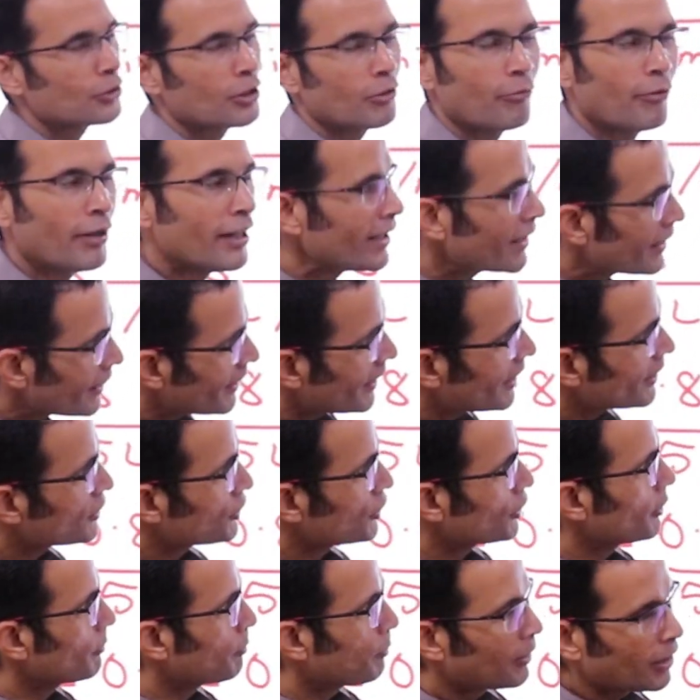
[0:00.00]
to the
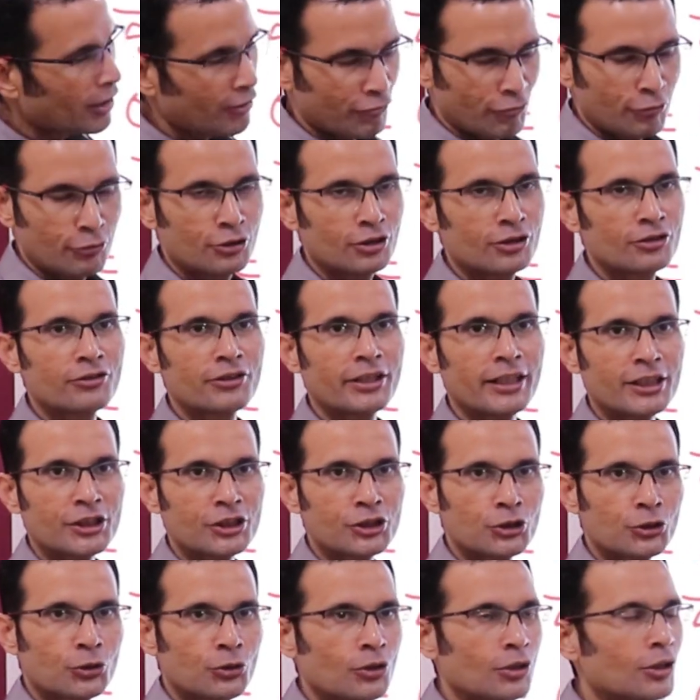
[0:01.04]
ventilation perfusion
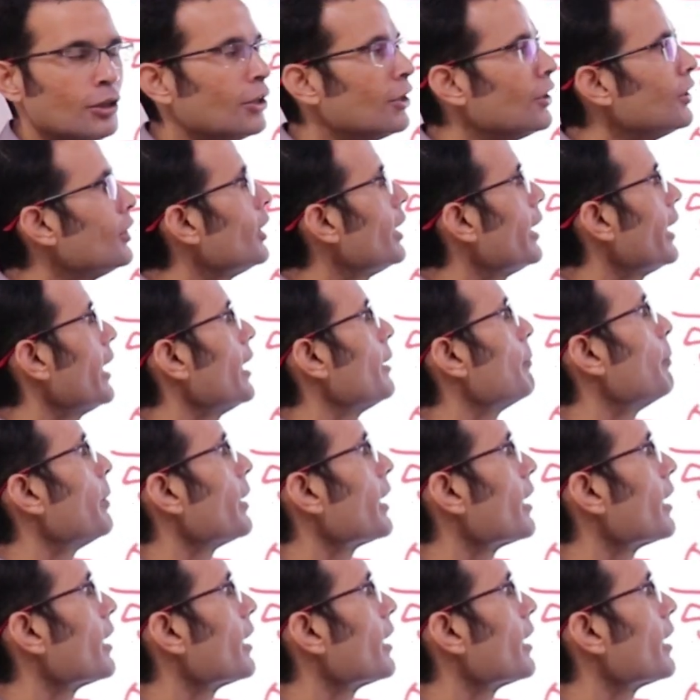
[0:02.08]
ratio? It